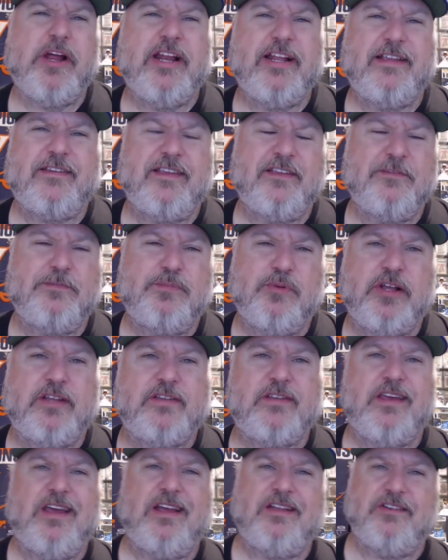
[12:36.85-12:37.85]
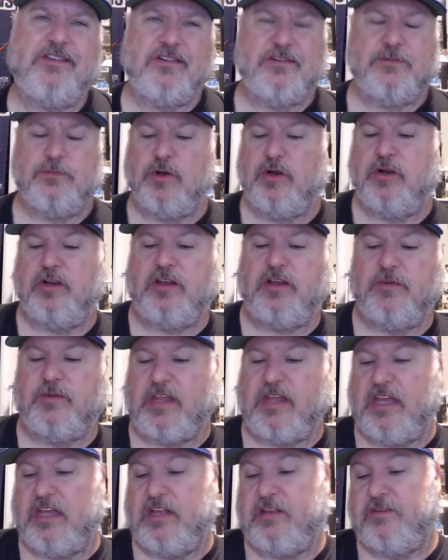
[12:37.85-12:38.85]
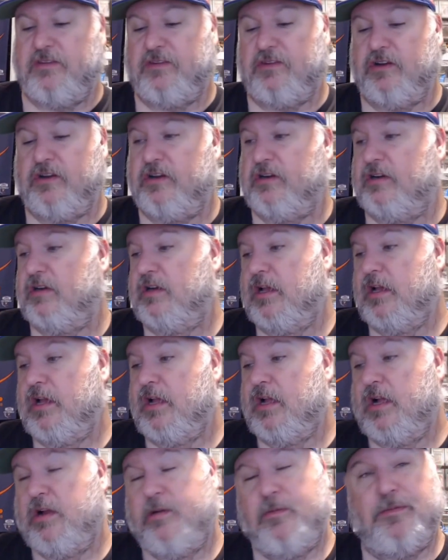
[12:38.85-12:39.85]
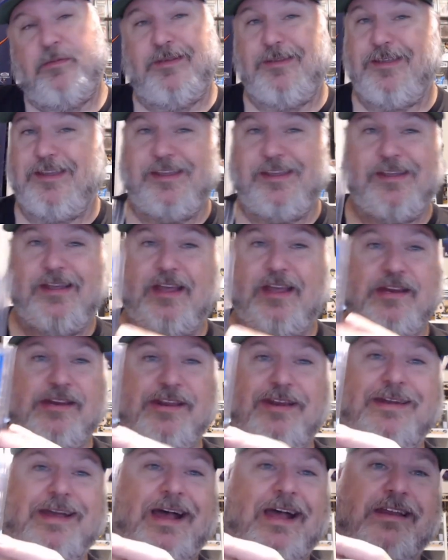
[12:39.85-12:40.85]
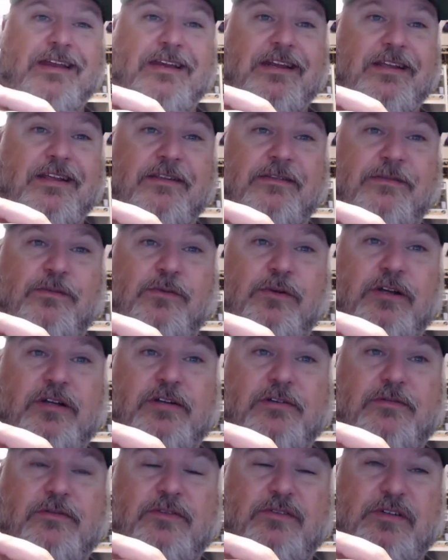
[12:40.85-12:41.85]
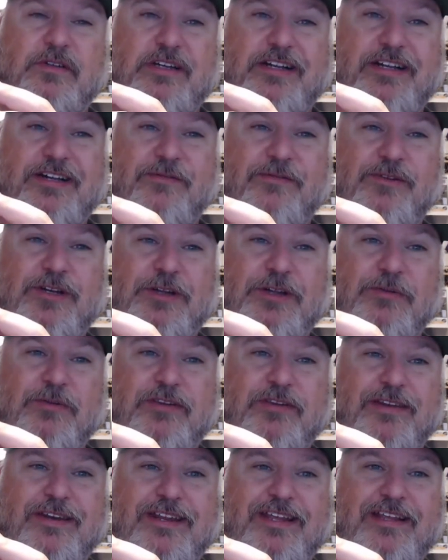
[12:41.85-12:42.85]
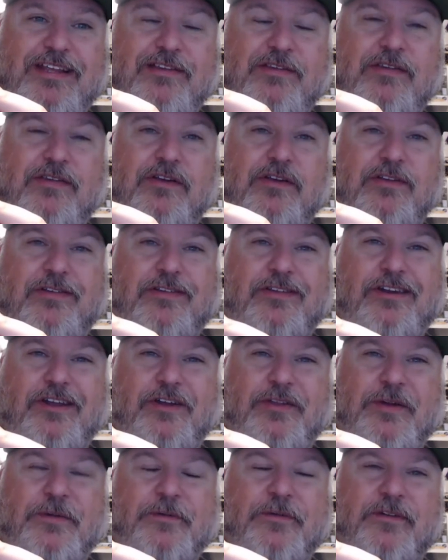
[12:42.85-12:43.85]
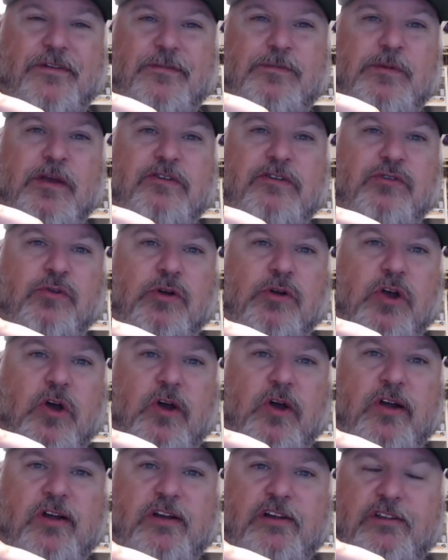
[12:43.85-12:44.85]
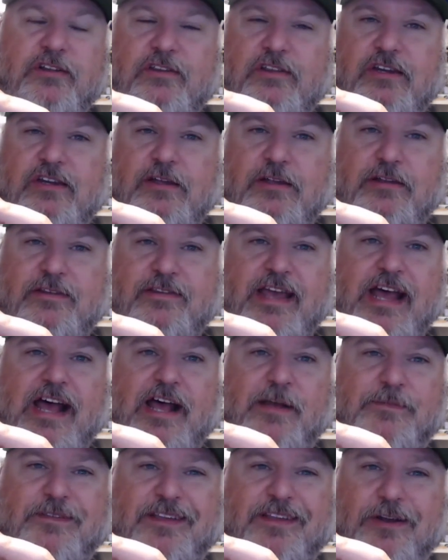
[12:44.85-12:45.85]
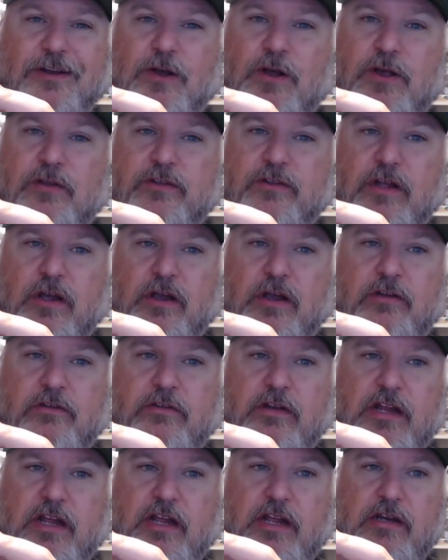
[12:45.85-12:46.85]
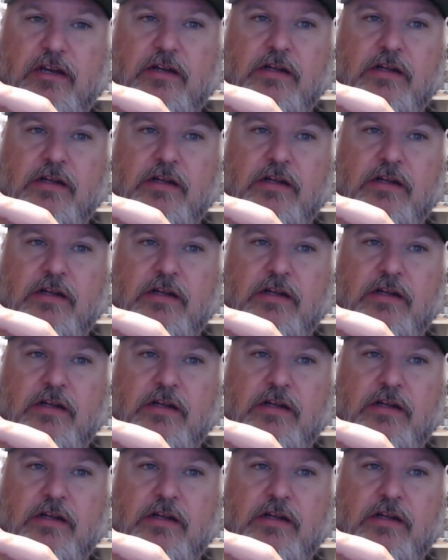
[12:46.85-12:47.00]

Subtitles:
This says Brace Catcher's Mark. It was an insert in the 90s where it really wasn't inserts. You know, there were special cards and the Tops, like All Stars and that.